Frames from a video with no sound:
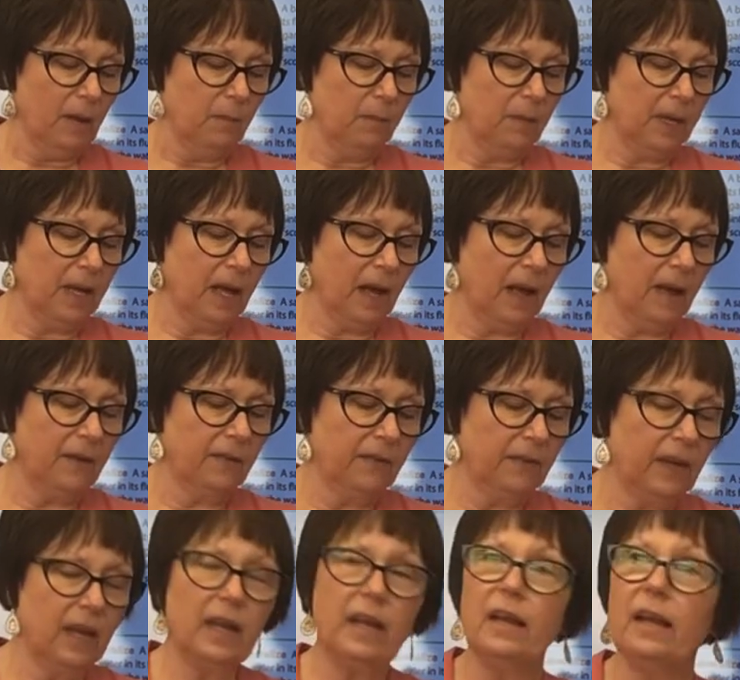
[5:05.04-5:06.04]
because
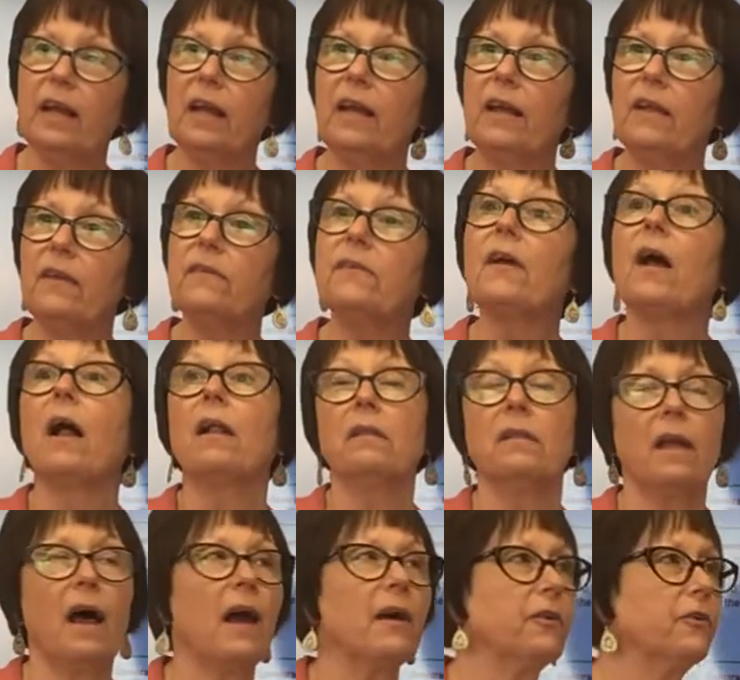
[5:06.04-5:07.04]
it is
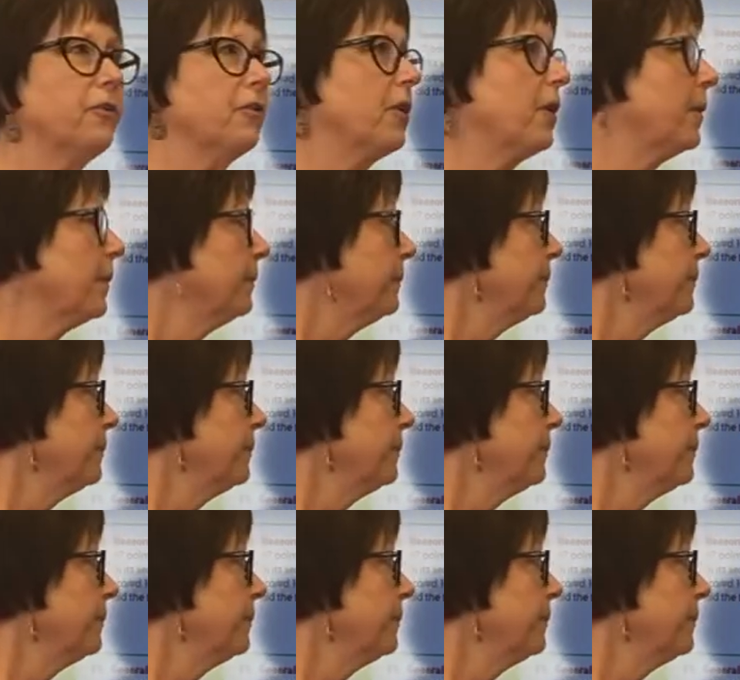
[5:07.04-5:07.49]
larger.